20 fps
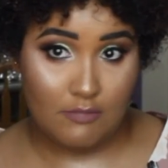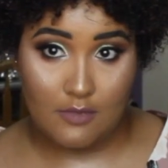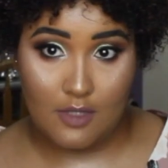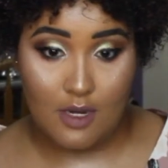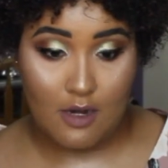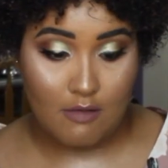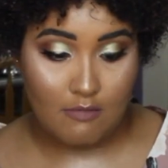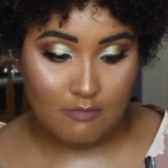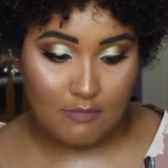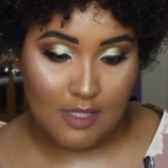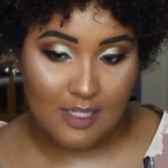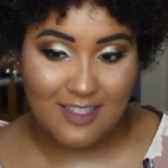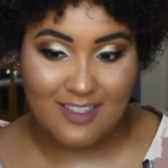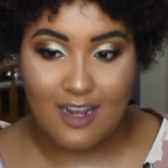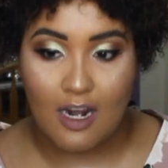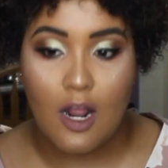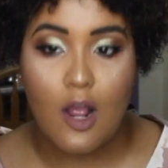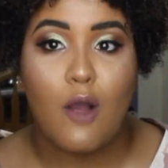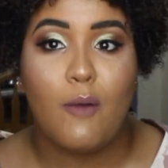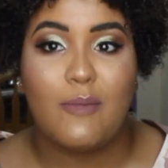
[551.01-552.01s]
You know, let's
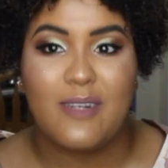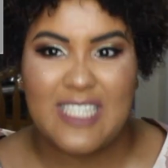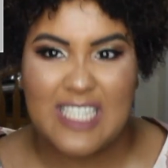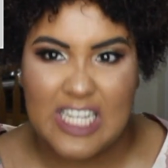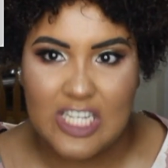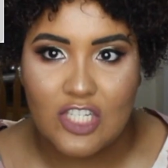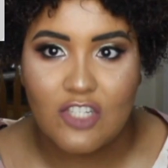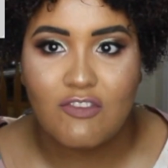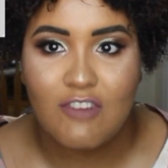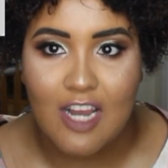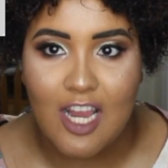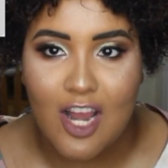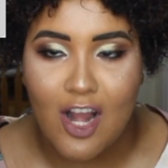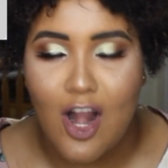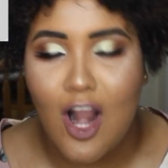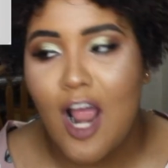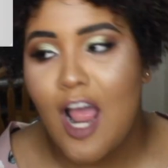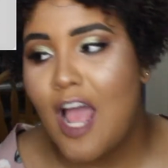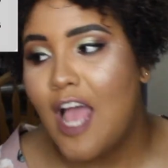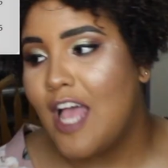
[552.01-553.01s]
start a conversation right
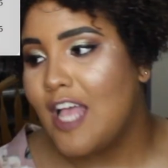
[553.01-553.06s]
here.